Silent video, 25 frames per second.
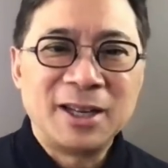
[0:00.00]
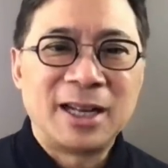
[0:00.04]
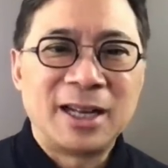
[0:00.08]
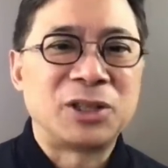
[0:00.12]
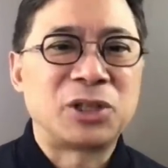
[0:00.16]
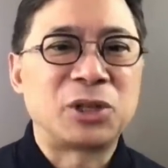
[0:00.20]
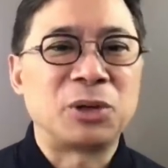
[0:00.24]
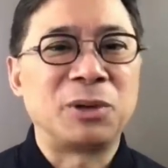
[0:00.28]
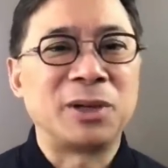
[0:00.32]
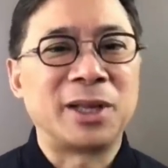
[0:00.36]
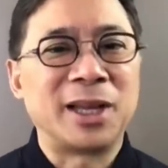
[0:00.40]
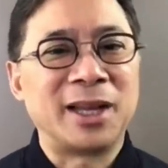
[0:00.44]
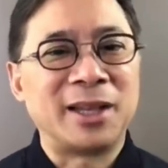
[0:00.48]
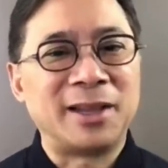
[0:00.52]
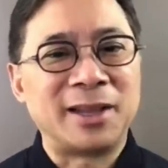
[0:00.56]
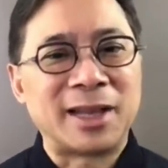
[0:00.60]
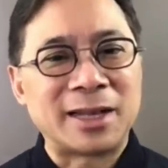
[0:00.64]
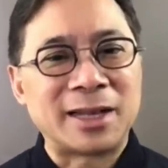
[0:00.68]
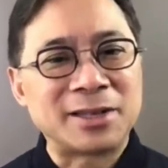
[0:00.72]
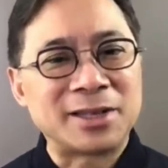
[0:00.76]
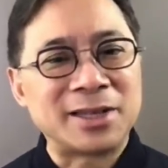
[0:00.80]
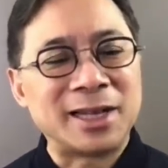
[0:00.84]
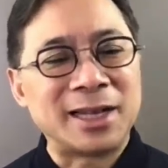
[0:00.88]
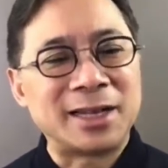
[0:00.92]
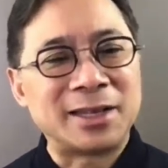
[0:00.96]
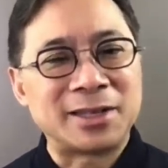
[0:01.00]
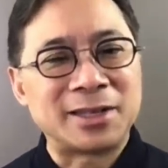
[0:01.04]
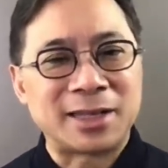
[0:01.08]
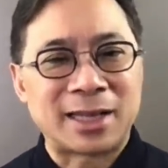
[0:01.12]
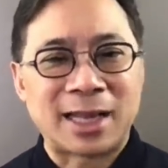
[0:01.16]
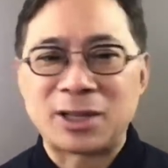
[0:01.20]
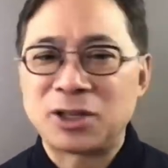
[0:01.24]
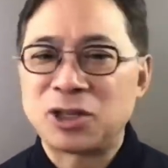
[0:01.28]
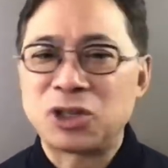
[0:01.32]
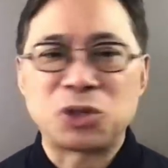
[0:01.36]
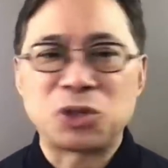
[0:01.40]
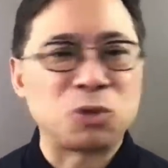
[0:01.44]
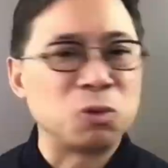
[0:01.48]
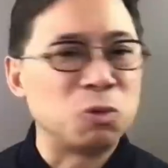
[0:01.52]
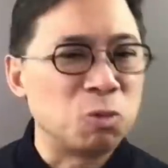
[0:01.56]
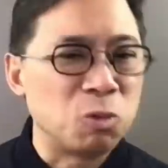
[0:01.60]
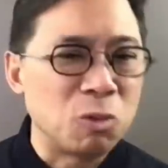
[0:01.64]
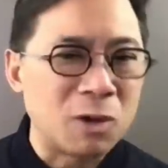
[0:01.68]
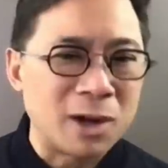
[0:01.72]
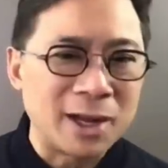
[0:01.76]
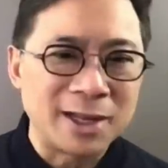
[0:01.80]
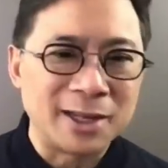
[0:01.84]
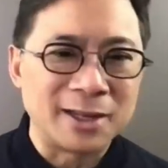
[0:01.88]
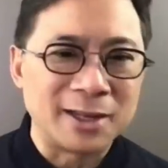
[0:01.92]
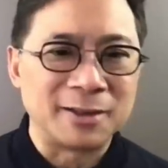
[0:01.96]
And so again, that's just
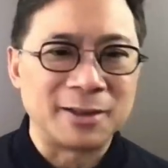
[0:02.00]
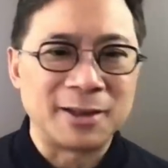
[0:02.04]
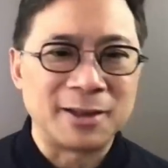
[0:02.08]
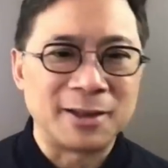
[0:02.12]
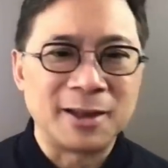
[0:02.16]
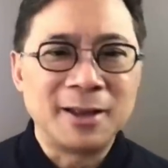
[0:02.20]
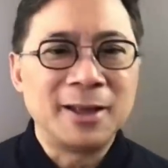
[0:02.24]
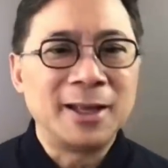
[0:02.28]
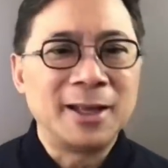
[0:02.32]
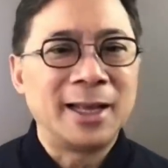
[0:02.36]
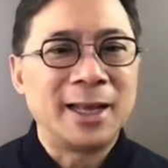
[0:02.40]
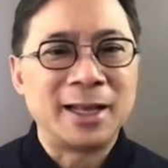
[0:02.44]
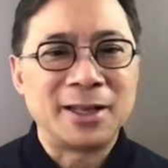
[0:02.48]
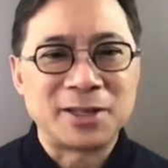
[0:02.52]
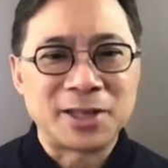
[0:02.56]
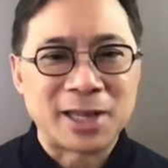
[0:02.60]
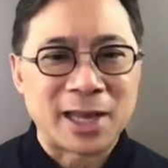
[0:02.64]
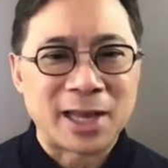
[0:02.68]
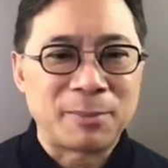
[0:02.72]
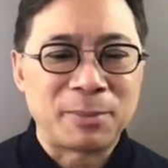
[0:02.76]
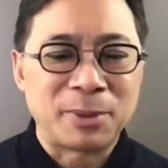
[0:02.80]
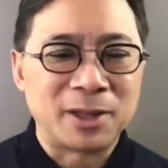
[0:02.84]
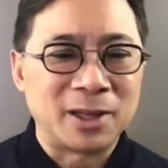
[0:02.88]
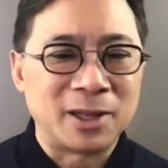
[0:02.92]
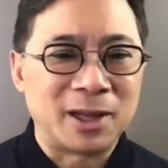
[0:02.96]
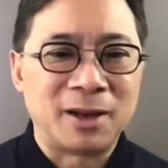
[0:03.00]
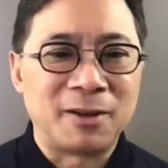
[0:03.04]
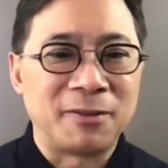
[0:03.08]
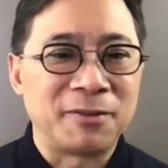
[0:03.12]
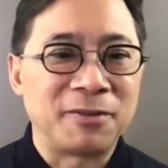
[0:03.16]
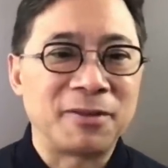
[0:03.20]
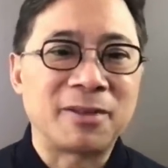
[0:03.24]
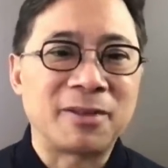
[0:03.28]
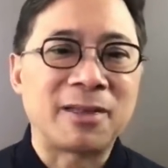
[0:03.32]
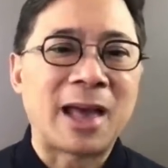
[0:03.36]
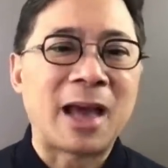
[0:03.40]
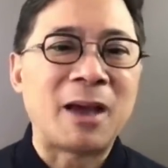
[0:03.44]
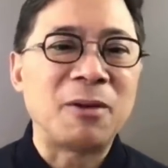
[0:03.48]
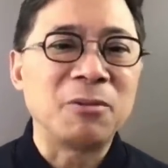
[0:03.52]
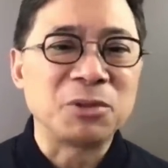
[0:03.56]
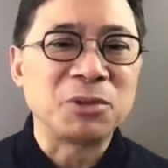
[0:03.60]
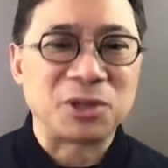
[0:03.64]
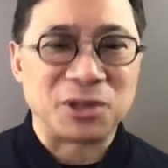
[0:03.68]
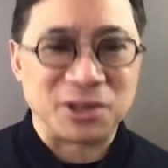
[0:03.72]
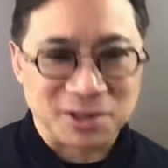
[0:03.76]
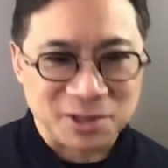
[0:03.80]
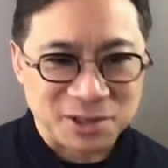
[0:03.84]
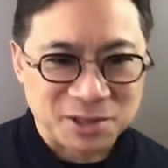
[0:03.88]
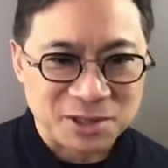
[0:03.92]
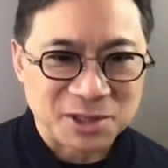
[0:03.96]
one example of
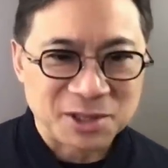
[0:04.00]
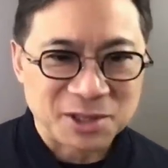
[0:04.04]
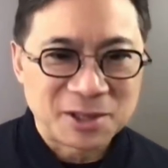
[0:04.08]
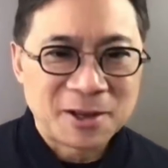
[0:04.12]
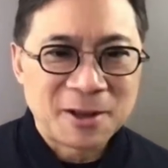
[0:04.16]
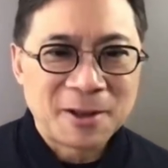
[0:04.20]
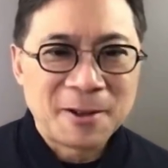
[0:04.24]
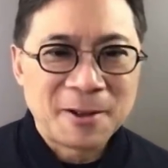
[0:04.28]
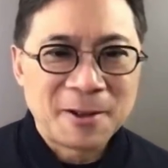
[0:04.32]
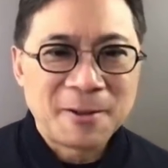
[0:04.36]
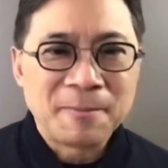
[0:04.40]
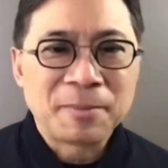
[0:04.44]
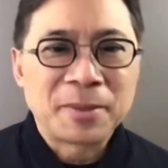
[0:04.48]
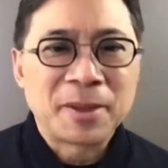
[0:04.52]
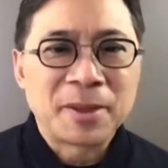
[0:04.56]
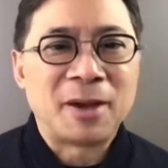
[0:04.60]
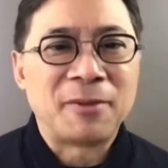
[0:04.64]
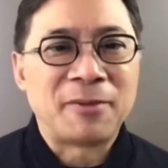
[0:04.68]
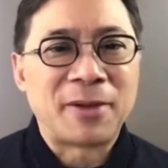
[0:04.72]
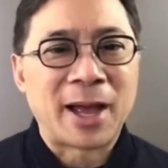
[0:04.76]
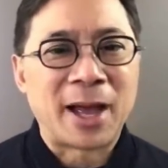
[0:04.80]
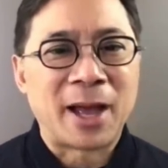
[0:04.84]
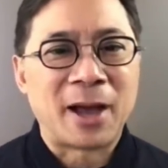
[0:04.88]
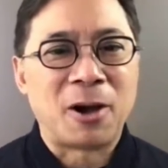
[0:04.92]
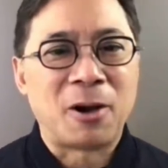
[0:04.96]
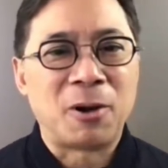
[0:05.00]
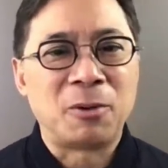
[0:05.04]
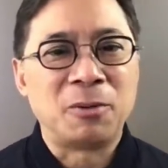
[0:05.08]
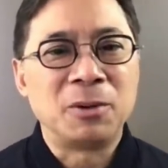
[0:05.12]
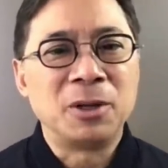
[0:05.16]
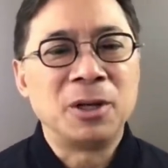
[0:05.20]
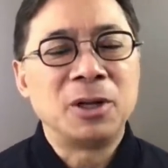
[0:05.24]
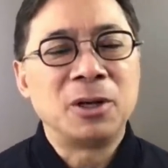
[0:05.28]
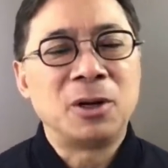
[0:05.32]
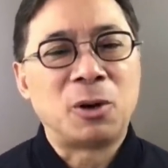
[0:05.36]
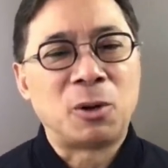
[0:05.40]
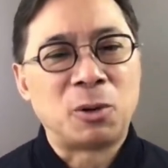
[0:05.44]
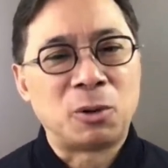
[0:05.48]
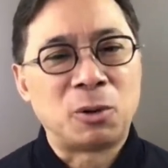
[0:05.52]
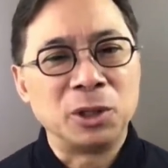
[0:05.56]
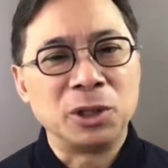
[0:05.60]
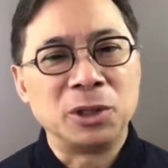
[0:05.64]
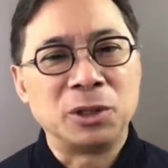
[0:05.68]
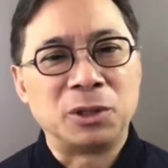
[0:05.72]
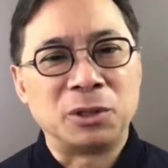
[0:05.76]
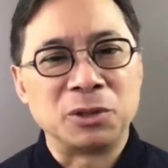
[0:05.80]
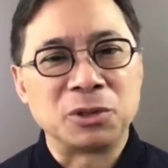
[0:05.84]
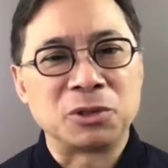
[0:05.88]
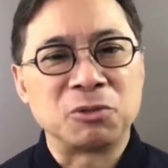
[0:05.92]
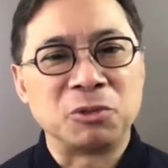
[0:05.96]
thousands of how
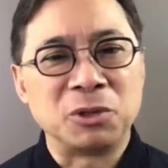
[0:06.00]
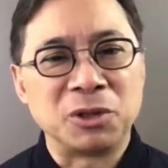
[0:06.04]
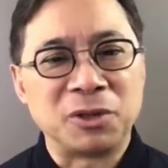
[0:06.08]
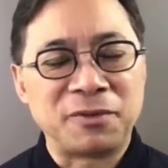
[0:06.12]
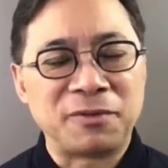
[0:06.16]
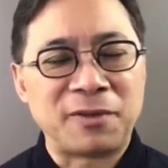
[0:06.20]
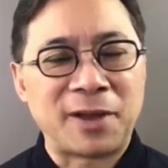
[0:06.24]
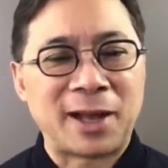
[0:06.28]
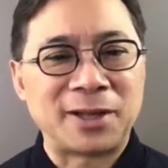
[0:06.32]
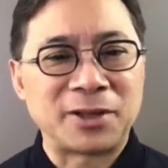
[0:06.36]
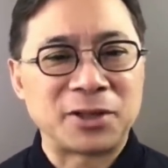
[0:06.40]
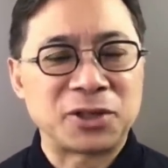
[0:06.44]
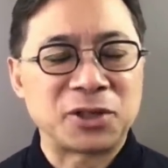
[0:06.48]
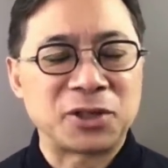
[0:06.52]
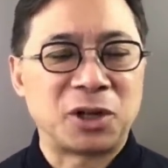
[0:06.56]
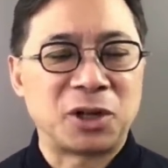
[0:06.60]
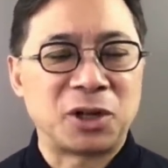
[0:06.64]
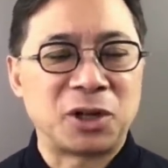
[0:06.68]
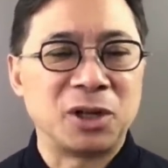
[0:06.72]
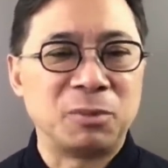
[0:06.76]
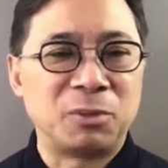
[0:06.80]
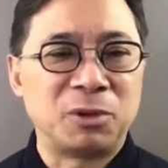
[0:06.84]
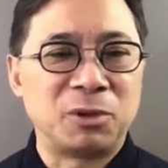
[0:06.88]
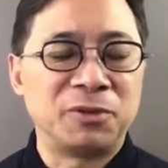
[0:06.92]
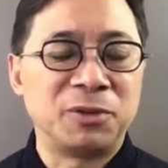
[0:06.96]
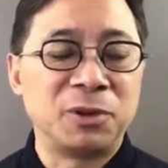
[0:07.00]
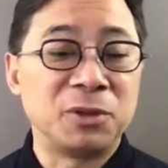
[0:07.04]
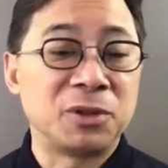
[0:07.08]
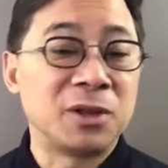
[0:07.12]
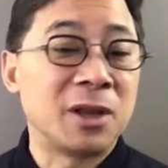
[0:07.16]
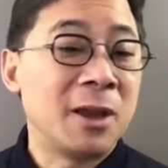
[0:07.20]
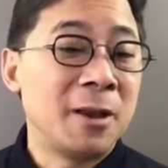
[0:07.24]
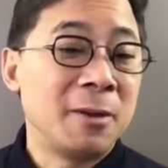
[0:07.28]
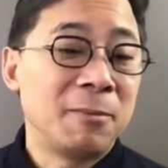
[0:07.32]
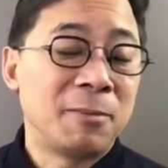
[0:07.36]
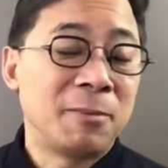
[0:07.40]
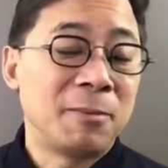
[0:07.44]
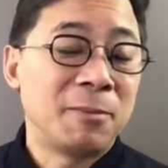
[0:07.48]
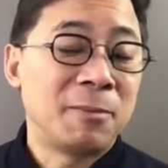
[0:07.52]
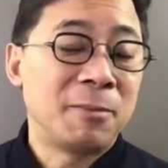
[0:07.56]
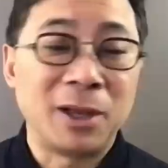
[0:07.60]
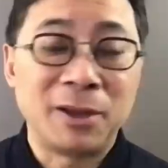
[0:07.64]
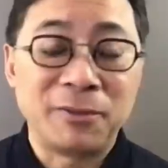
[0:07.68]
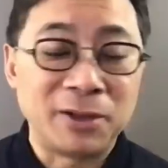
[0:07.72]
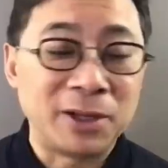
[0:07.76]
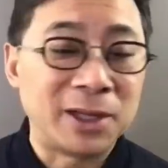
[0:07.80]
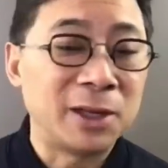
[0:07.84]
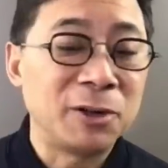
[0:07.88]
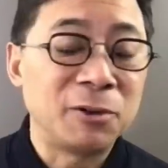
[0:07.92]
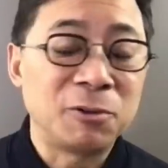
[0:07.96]
oils with fat soluble foods. By the way,
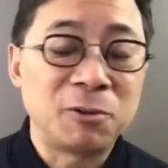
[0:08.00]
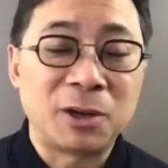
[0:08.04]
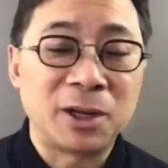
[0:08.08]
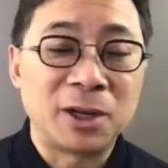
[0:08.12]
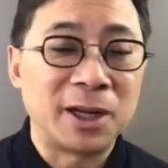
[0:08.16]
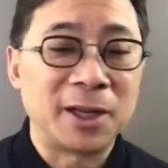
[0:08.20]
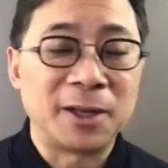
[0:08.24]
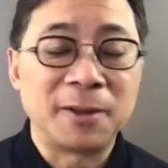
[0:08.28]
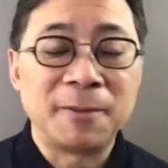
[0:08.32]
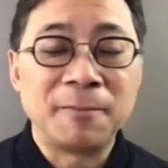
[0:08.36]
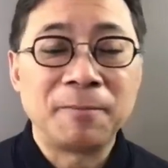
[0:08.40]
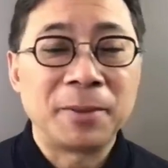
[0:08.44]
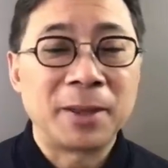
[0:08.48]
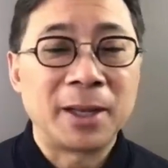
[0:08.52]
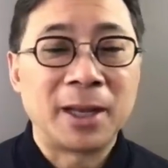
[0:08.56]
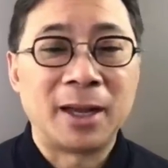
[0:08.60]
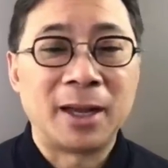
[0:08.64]
if you didn't want to